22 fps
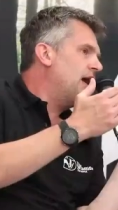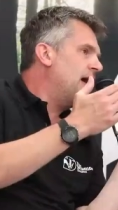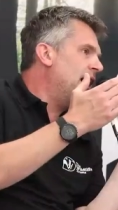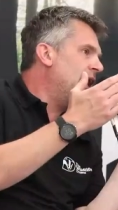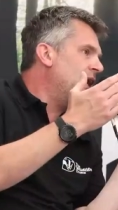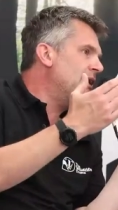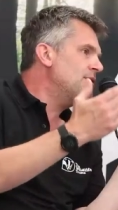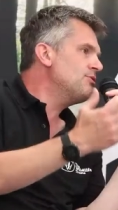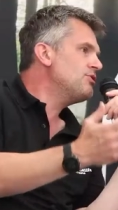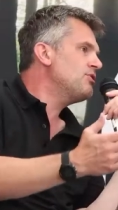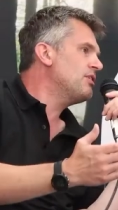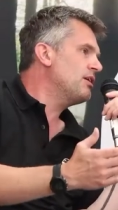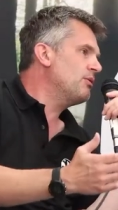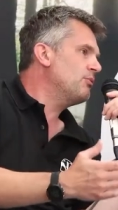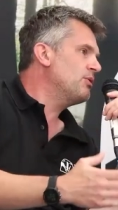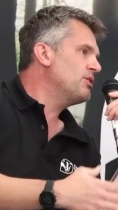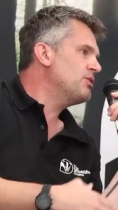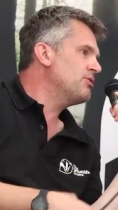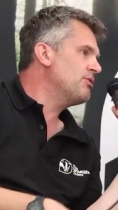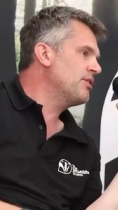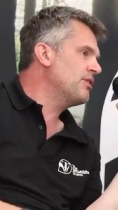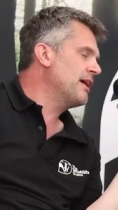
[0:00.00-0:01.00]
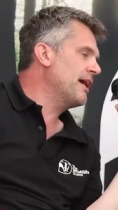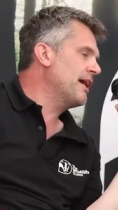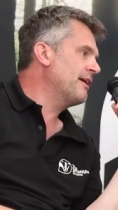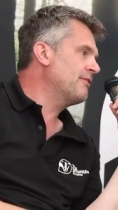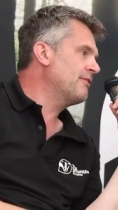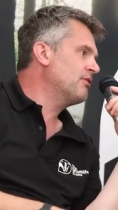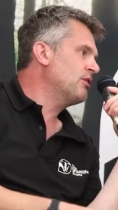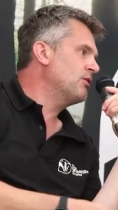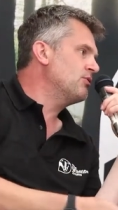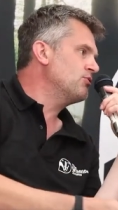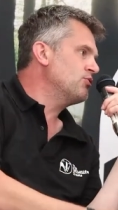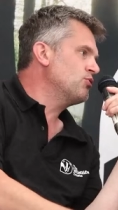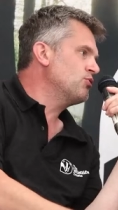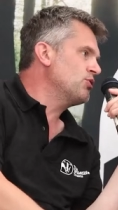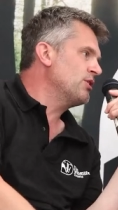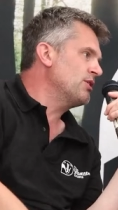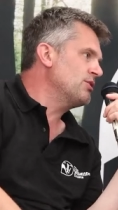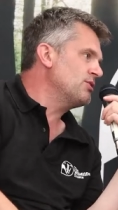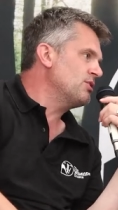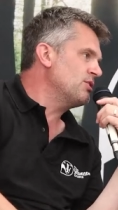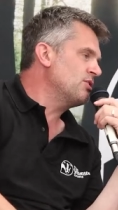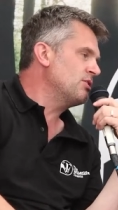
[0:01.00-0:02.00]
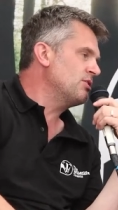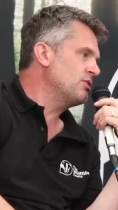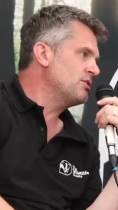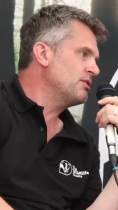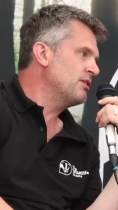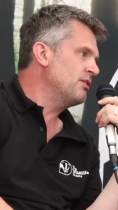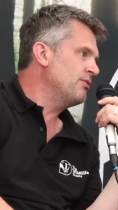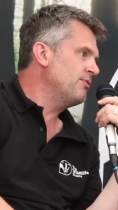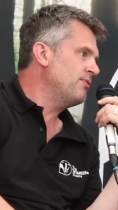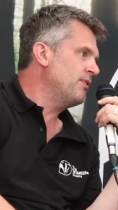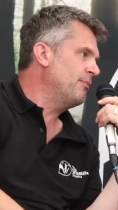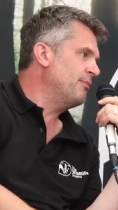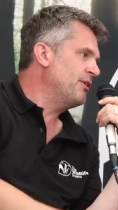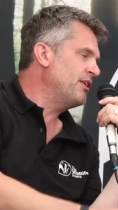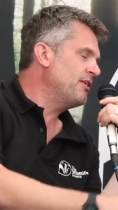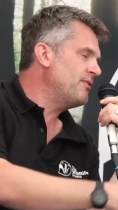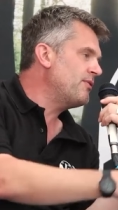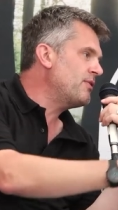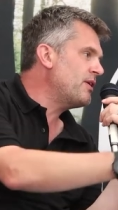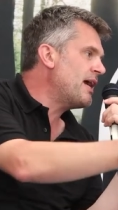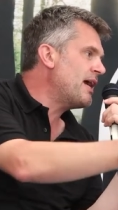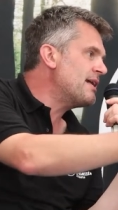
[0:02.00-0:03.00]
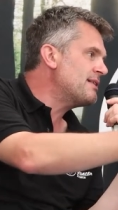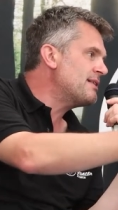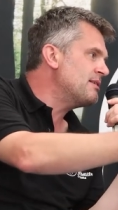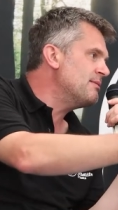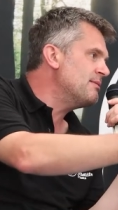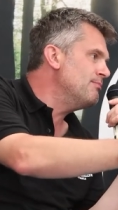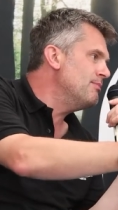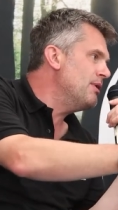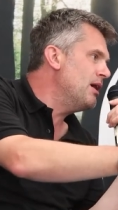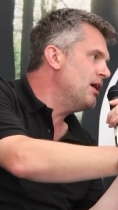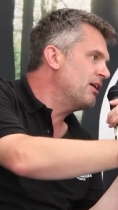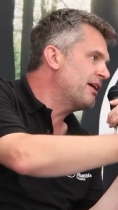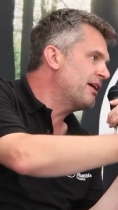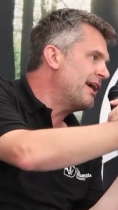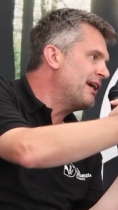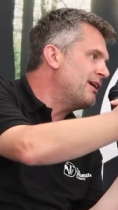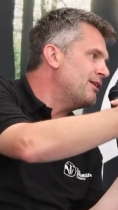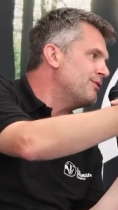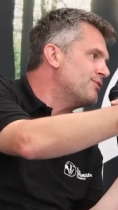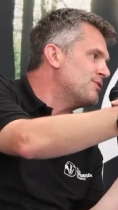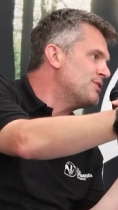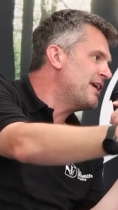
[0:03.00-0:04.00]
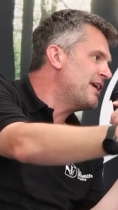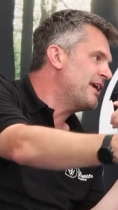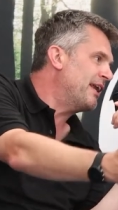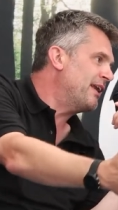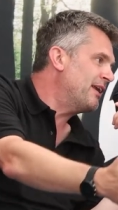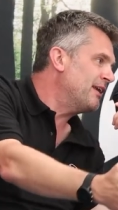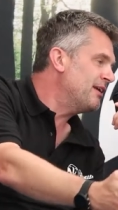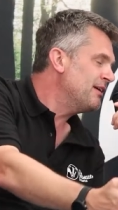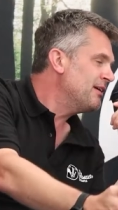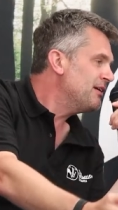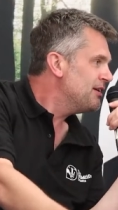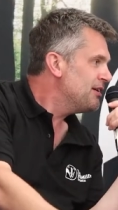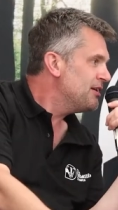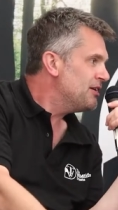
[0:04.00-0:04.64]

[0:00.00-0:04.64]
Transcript: How do you think we're doing in the agricultural transition so far? I mean, if you had to mark out of 10.